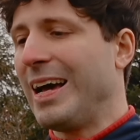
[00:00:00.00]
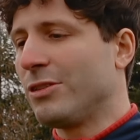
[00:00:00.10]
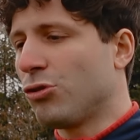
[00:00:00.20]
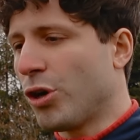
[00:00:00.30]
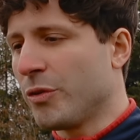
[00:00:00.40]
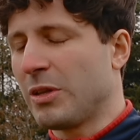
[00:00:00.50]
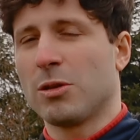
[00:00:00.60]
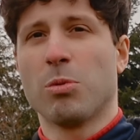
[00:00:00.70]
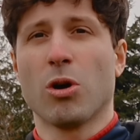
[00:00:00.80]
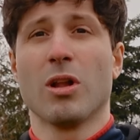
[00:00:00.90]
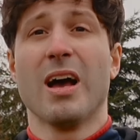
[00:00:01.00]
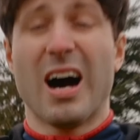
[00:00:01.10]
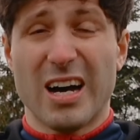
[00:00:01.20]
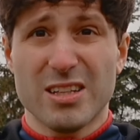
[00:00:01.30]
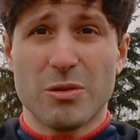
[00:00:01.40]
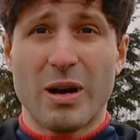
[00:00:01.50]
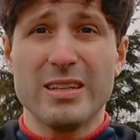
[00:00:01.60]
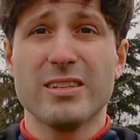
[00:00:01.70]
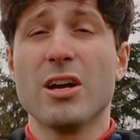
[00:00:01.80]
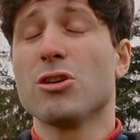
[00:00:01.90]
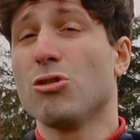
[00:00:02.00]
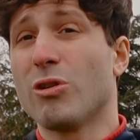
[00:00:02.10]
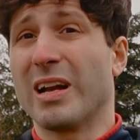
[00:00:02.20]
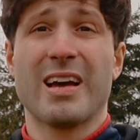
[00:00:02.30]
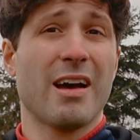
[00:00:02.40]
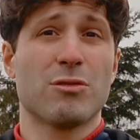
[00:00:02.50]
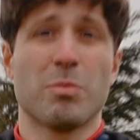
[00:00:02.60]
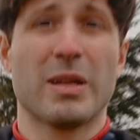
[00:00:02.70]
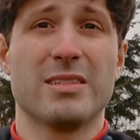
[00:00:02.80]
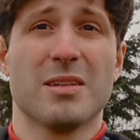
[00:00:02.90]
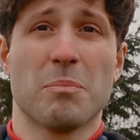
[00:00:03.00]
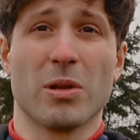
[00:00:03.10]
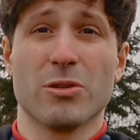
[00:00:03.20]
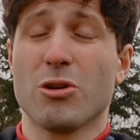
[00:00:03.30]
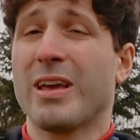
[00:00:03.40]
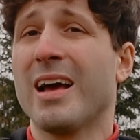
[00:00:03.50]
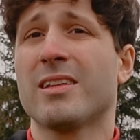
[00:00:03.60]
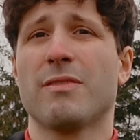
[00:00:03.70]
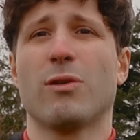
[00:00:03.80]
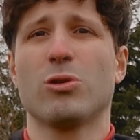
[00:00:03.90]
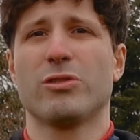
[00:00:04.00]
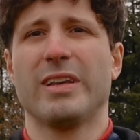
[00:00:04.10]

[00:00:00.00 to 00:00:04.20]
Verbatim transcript: and turn with the ball. Otherwise, you're going to have to play simple. You can't afford to